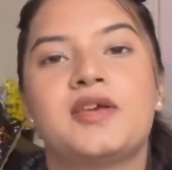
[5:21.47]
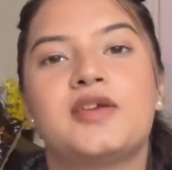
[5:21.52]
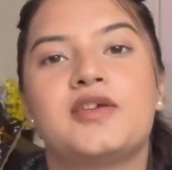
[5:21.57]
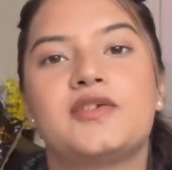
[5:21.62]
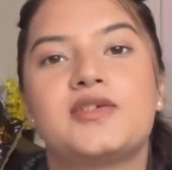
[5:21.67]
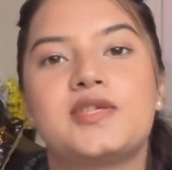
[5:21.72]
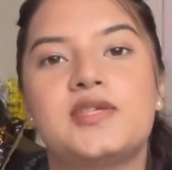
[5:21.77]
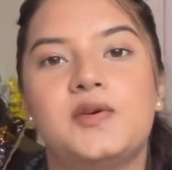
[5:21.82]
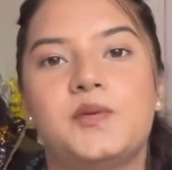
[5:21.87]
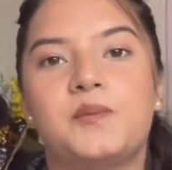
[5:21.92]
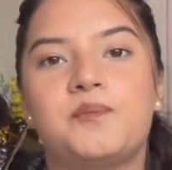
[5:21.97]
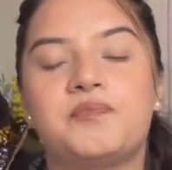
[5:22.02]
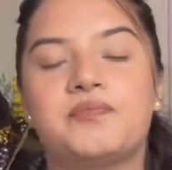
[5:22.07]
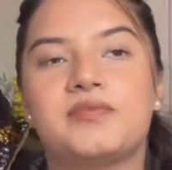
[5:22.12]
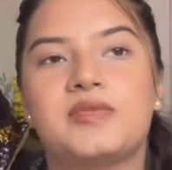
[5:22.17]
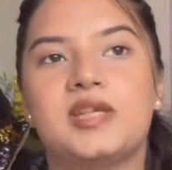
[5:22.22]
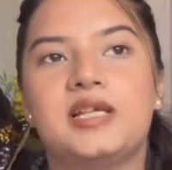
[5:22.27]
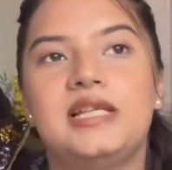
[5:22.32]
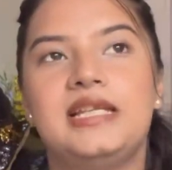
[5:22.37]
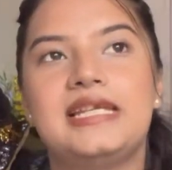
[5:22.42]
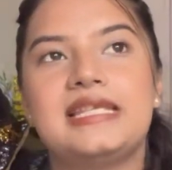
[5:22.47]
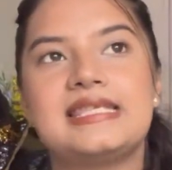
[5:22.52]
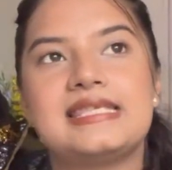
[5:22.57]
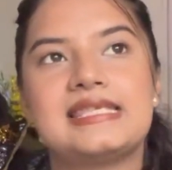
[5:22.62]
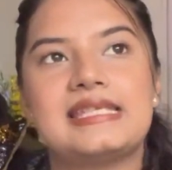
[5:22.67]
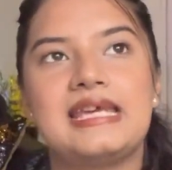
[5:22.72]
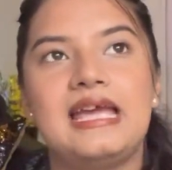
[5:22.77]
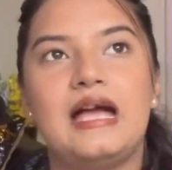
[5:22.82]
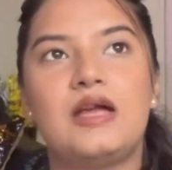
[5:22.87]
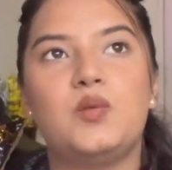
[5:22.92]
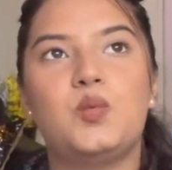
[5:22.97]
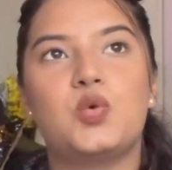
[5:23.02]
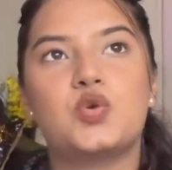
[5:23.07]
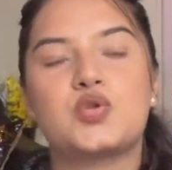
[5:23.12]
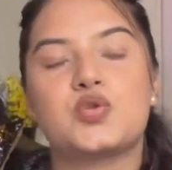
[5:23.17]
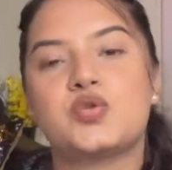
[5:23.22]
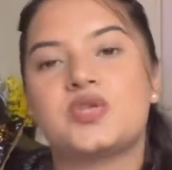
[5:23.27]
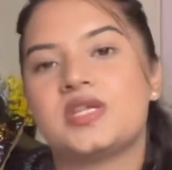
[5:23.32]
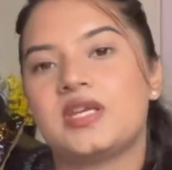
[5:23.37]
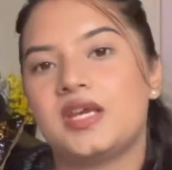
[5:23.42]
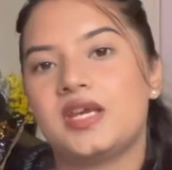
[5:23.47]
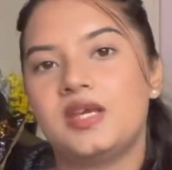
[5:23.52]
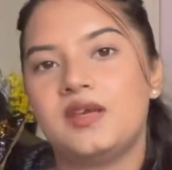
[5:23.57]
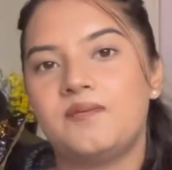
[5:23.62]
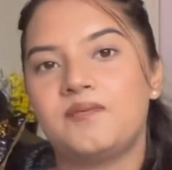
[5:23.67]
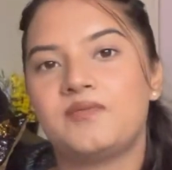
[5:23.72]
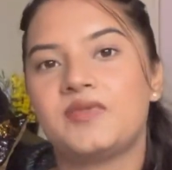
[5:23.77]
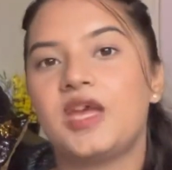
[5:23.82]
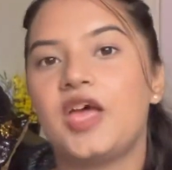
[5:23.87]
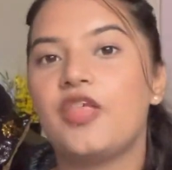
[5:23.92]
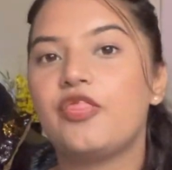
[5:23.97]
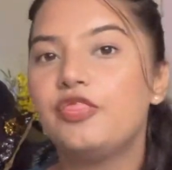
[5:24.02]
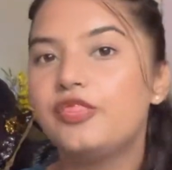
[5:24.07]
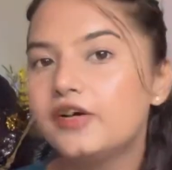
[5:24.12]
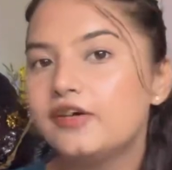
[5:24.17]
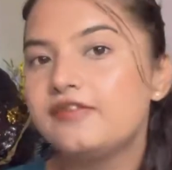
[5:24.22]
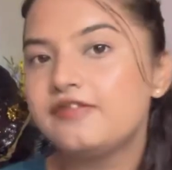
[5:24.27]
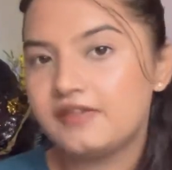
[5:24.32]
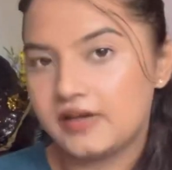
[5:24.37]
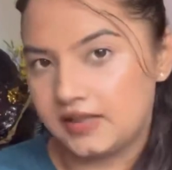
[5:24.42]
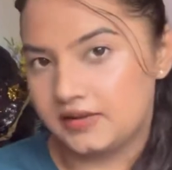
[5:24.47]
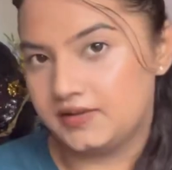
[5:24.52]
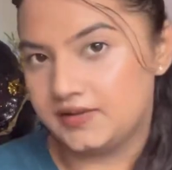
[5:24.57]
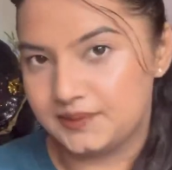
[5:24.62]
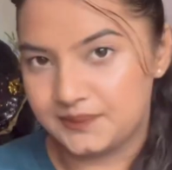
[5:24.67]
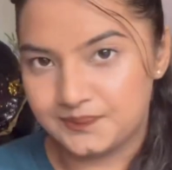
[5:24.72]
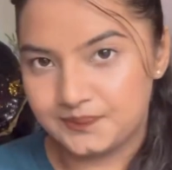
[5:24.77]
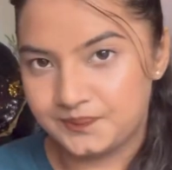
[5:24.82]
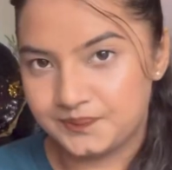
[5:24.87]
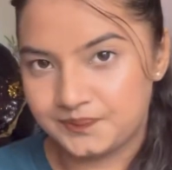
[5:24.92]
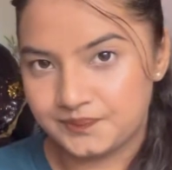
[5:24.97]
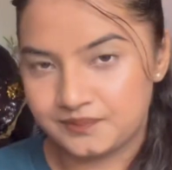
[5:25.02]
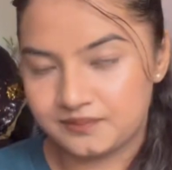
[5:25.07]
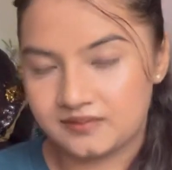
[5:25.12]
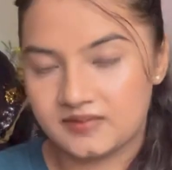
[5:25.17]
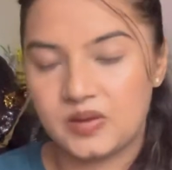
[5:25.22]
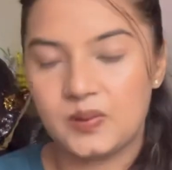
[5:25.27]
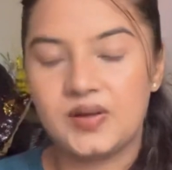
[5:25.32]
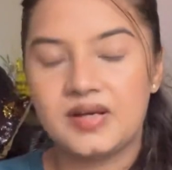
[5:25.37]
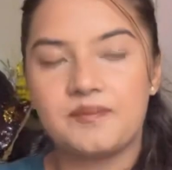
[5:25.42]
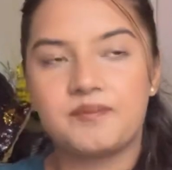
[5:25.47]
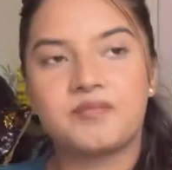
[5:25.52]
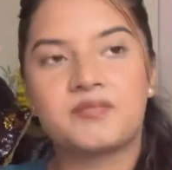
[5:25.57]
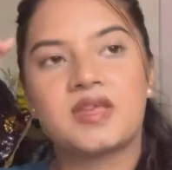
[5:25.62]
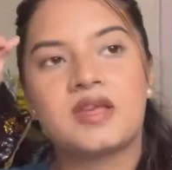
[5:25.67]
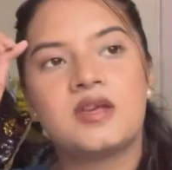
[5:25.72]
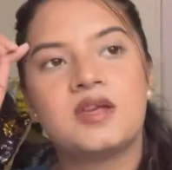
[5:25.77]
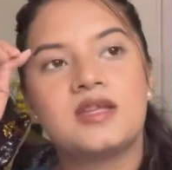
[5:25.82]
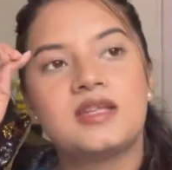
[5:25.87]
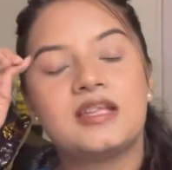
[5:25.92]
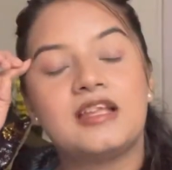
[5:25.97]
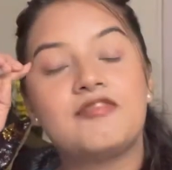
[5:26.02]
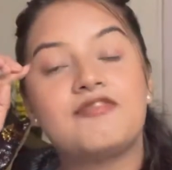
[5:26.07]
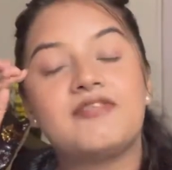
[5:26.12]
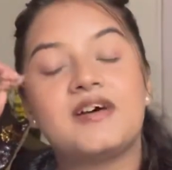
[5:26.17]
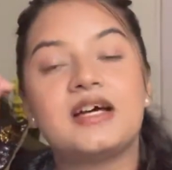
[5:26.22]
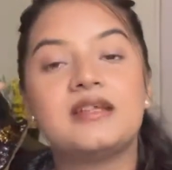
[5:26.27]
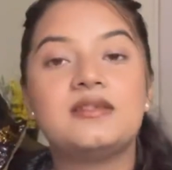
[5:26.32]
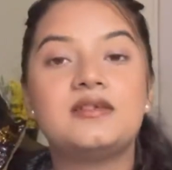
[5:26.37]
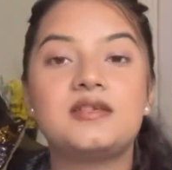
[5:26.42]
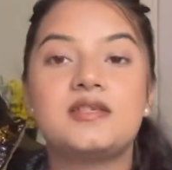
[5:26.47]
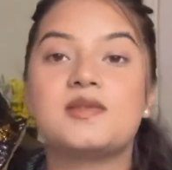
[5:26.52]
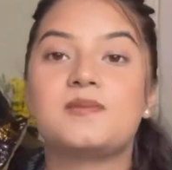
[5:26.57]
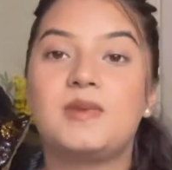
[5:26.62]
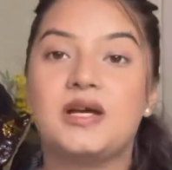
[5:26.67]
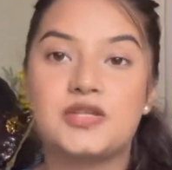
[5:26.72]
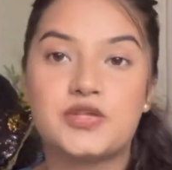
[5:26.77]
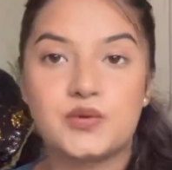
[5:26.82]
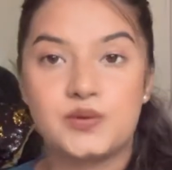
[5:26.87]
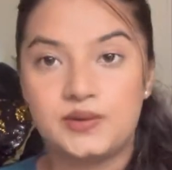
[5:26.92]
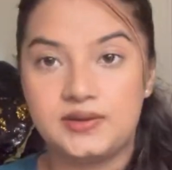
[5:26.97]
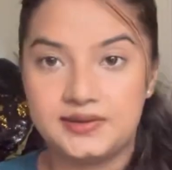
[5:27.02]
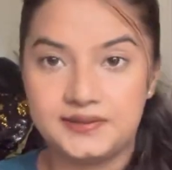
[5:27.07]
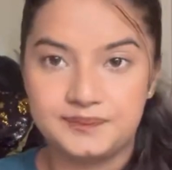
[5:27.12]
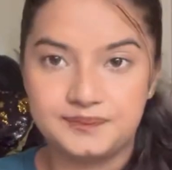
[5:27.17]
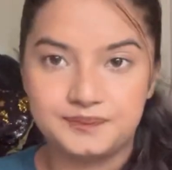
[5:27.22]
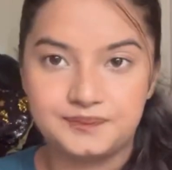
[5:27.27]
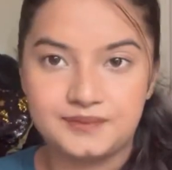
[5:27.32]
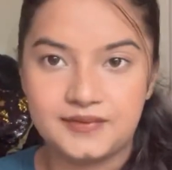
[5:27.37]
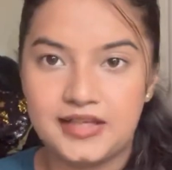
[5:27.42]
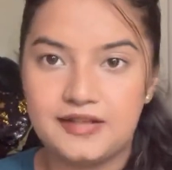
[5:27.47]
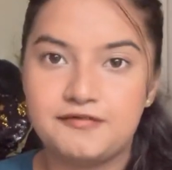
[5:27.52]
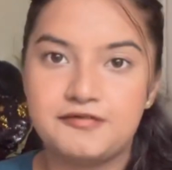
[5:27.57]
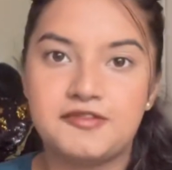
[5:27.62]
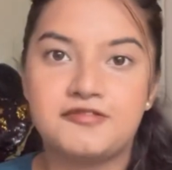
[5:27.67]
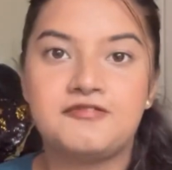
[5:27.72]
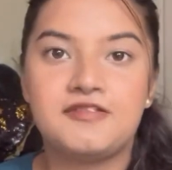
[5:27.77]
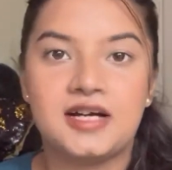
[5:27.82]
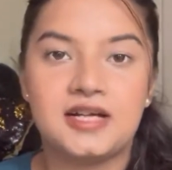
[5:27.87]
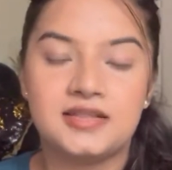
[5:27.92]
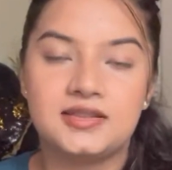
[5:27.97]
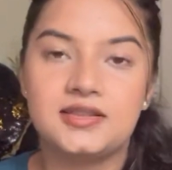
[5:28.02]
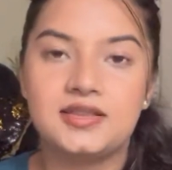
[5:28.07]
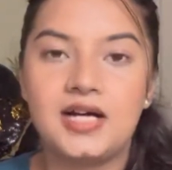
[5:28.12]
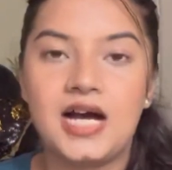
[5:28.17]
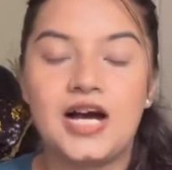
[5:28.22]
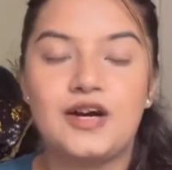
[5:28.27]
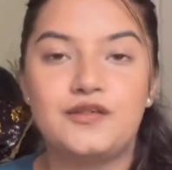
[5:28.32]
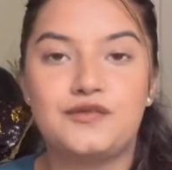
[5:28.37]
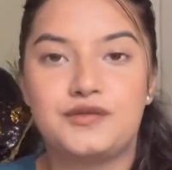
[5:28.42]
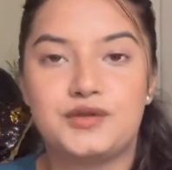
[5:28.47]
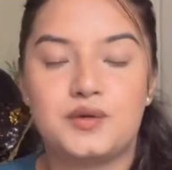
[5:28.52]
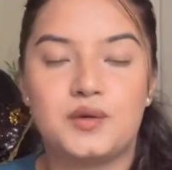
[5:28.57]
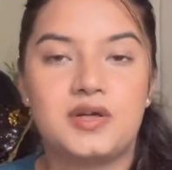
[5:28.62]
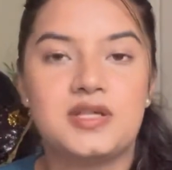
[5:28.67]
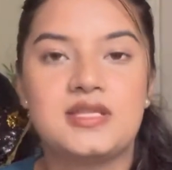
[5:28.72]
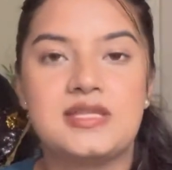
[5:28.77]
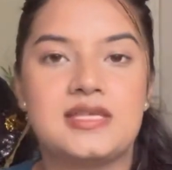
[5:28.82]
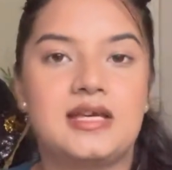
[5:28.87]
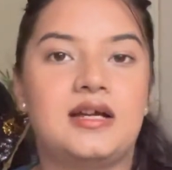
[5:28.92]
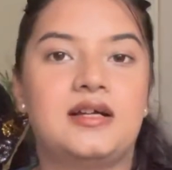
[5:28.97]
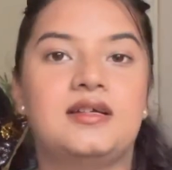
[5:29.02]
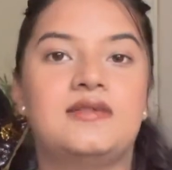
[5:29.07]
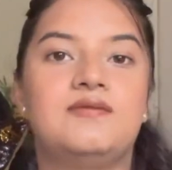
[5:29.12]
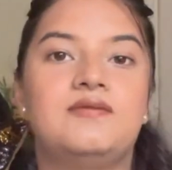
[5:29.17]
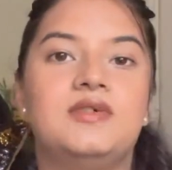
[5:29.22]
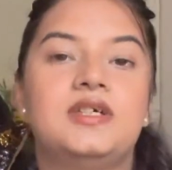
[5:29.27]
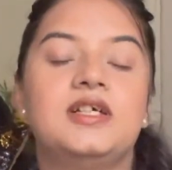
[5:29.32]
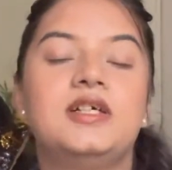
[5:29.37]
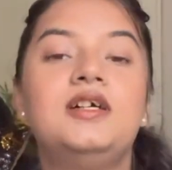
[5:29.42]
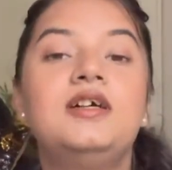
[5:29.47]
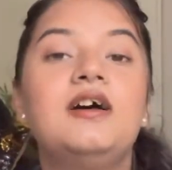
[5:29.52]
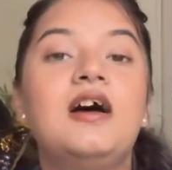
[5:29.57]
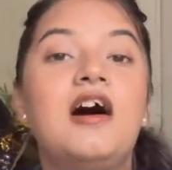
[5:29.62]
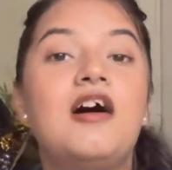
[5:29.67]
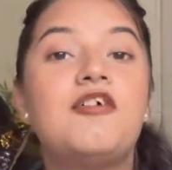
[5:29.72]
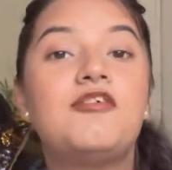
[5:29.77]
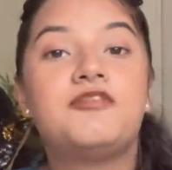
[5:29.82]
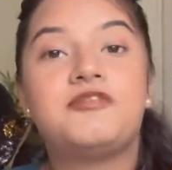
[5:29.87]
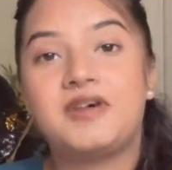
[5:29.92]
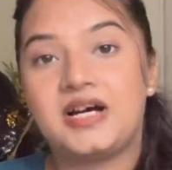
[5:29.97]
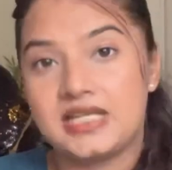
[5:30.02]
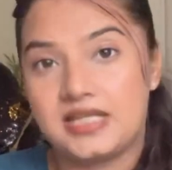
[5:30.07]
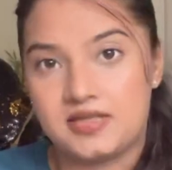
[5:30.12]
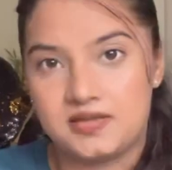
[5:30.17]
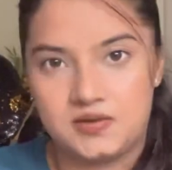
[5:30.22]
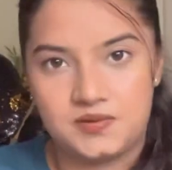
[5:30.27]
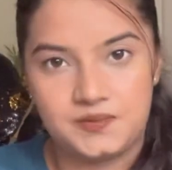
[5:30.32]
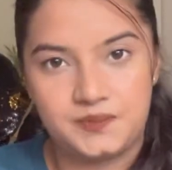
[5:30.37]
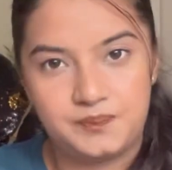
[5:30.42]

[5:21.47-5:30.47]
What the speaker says: So, let's say I want to say the father. Okay, now father is masculine, and for father auf Deutsch sagen wir Vater.